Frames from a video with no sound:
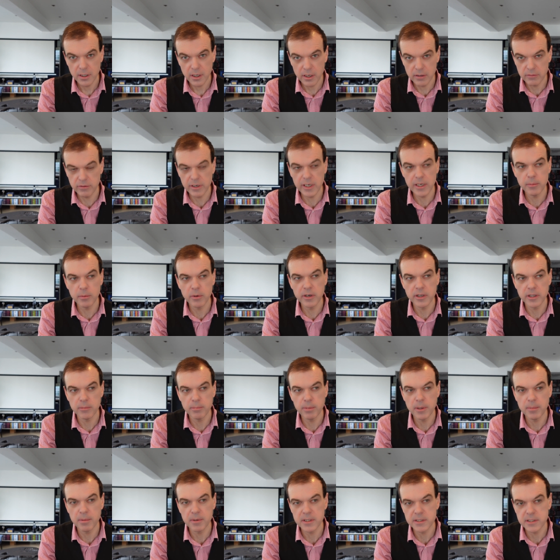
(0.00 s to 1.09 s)
I really worry that
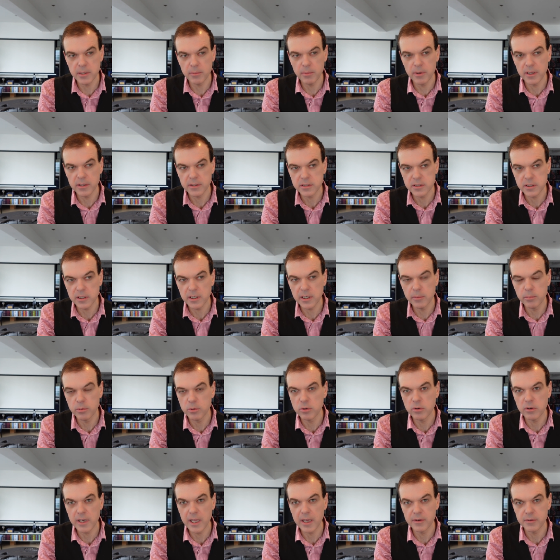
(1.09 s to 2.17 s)
people are going to say, well, suddenly we're
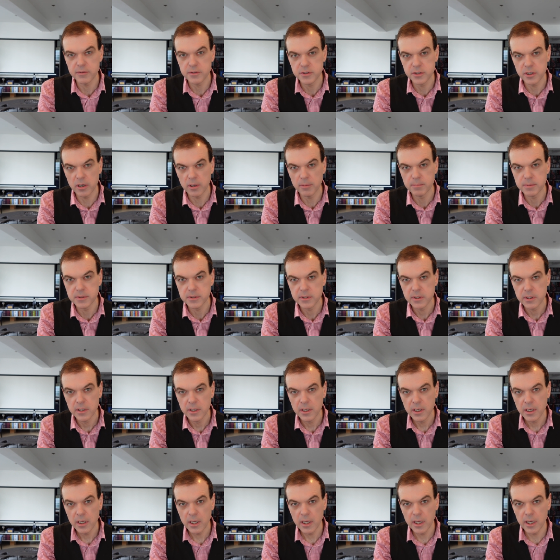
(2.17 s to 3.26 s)
all out of jobs.
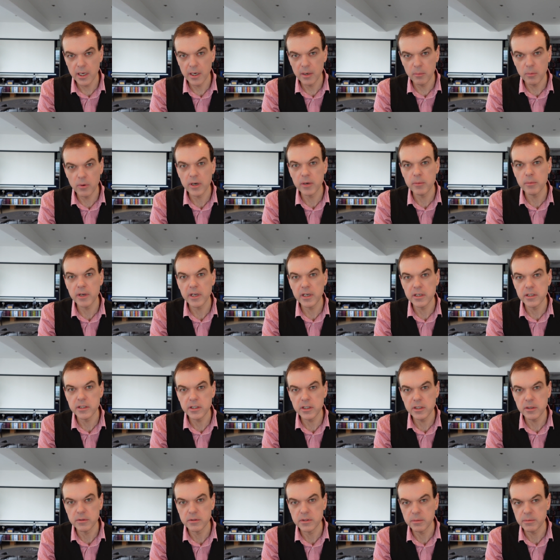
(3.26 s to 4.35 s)
Uh, what are we going to
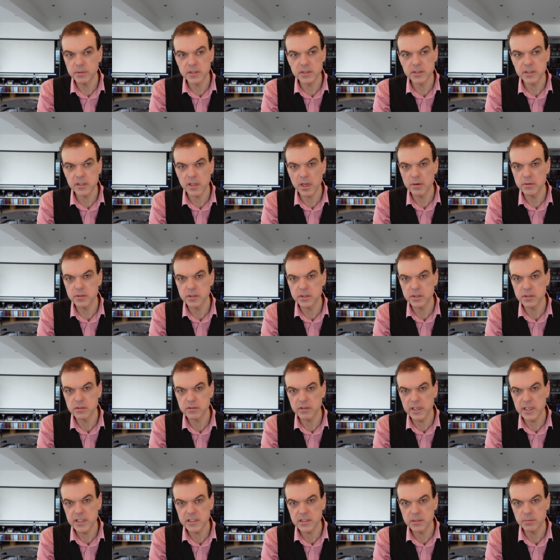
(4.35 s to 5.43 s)
do? Do we just go to the
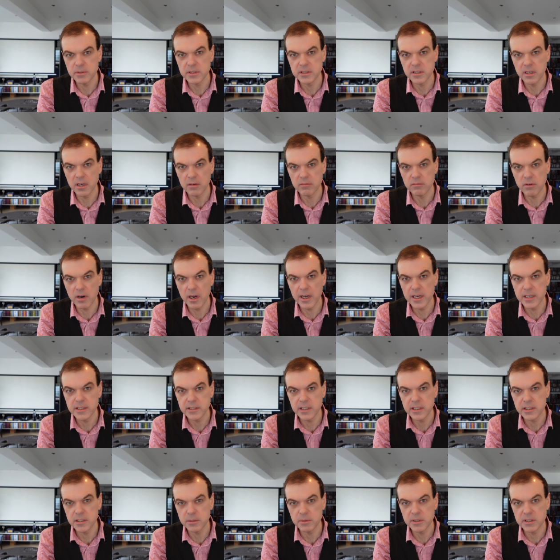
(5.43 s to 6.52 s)
streets? Do we start
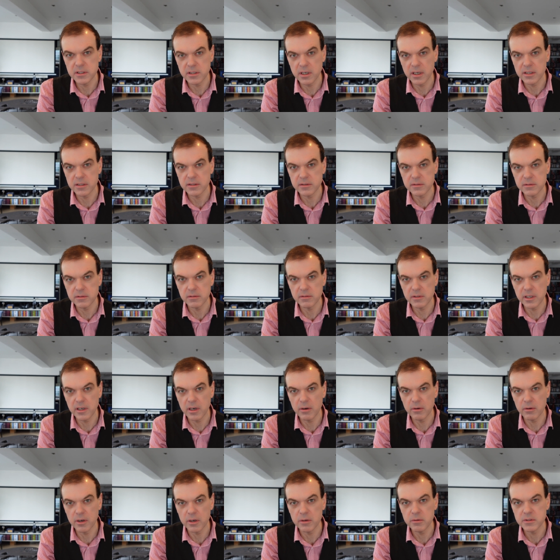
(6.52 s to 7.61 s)
rioting? Do we start, you know,
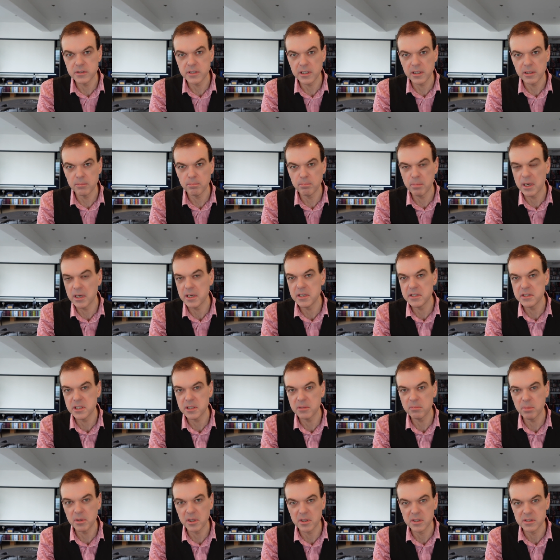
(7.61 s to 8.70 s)
looting and
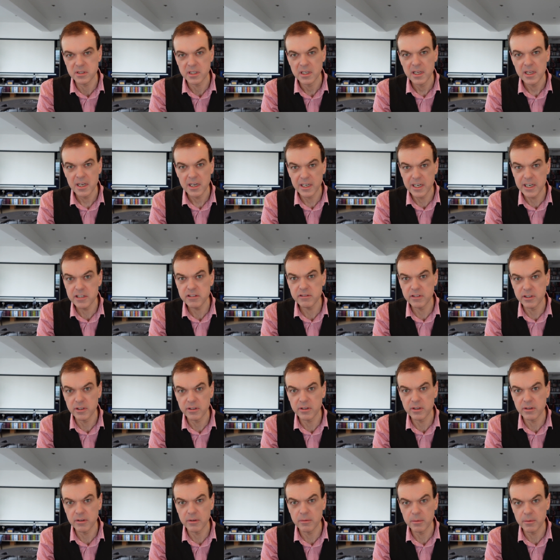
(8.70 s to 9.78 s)
pillaging? Because literally,
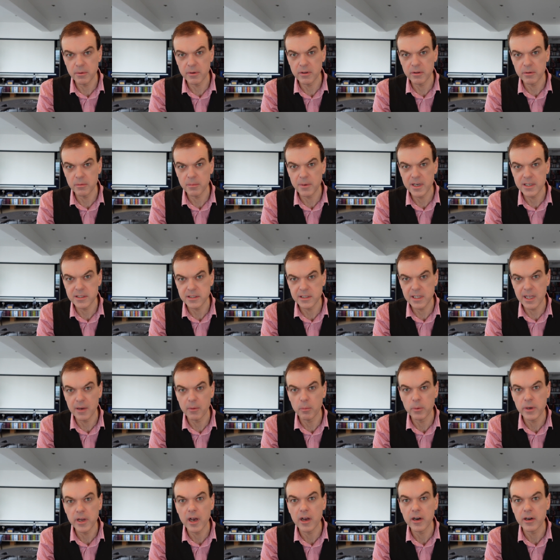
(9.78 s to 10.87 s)
other, otherwise than that,
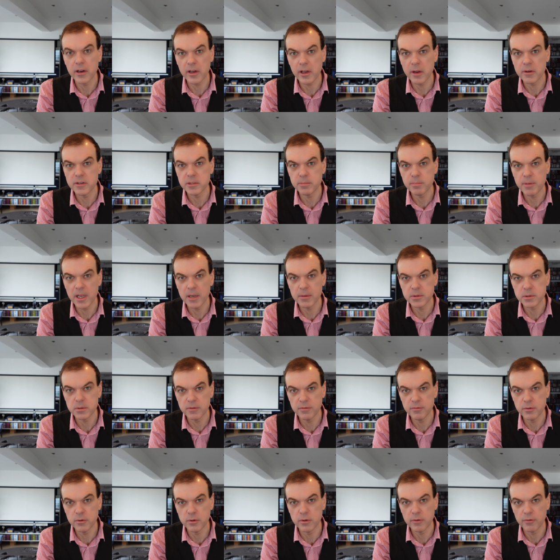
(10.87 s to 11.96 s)
we aren't going to be able to
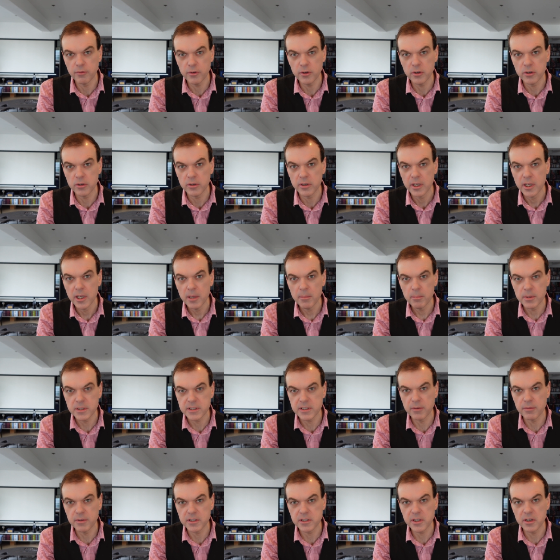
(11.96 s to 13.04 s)
afford food because
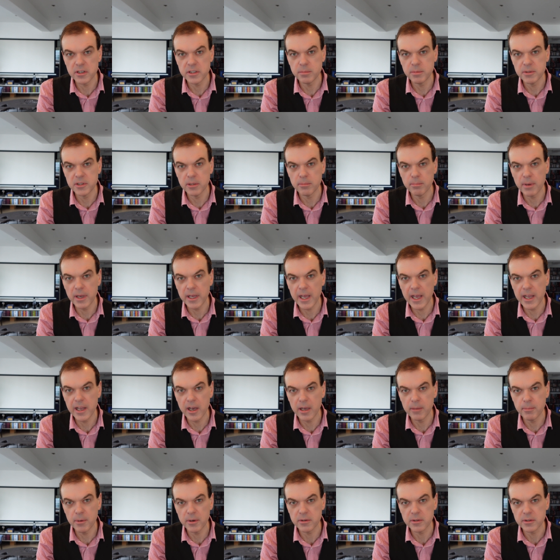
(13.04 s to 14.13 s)
everything's going to be done by AI
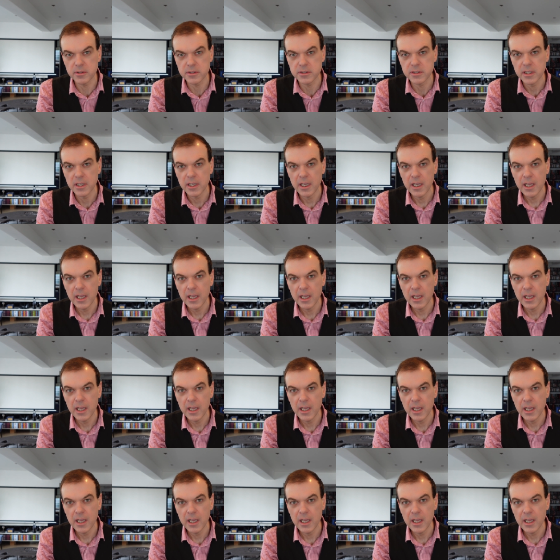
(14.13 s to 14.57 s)
models.